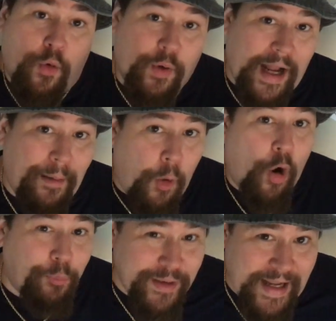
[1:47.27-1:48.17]
What I'm
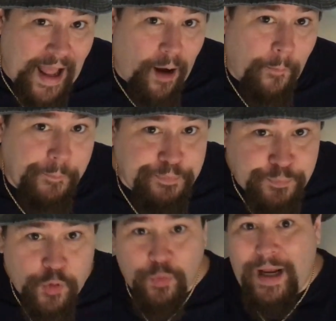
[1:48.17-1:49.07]
hoping now
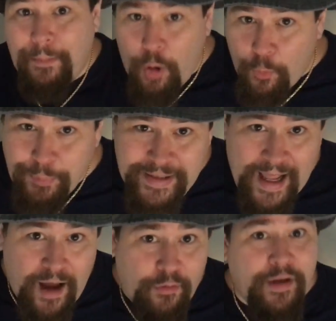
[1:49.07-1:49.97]

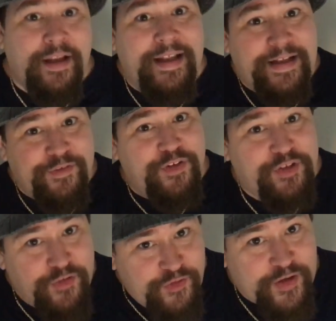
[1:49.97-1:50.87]
is that
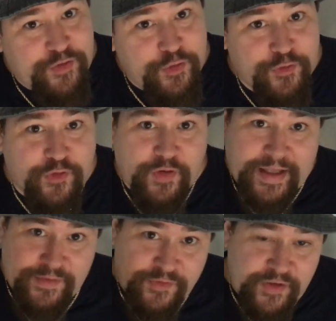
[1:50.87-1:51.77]
the Sixers
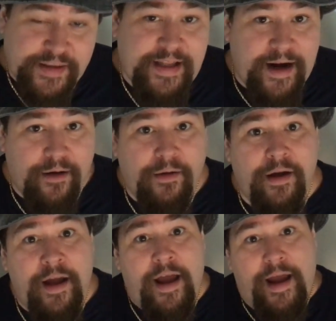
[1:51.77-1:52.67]
can sit there
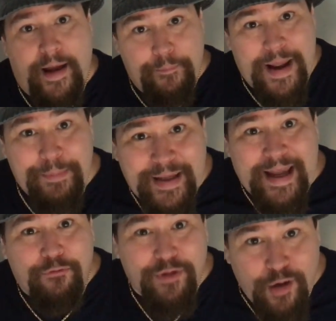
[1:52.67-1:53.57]
and maybe
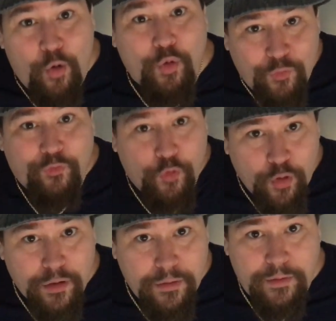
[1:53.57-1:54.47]
get rid of
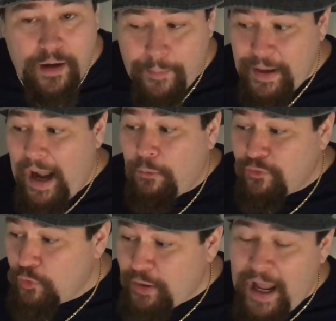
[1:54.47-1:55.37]
Okafor. I mean, I
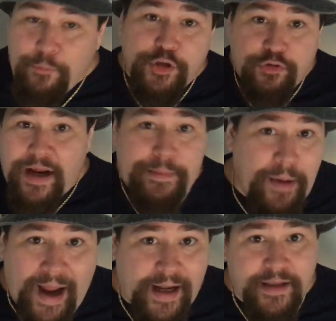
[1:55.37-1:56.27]
was okay with trading
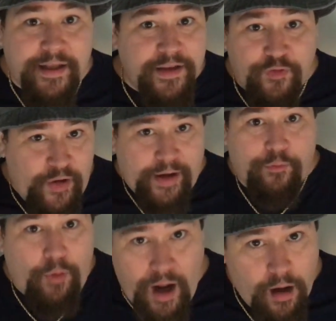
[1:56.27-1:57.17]
back into the
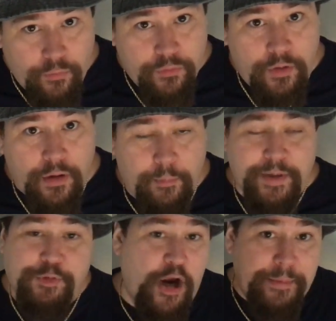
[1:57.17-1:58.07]
second round. I
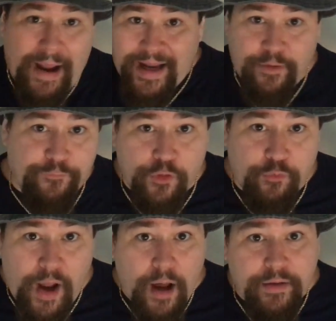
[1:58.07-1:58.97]
mean, trading back into the first
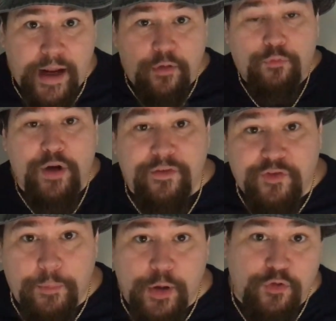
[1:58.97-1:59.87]
round, get rid of some of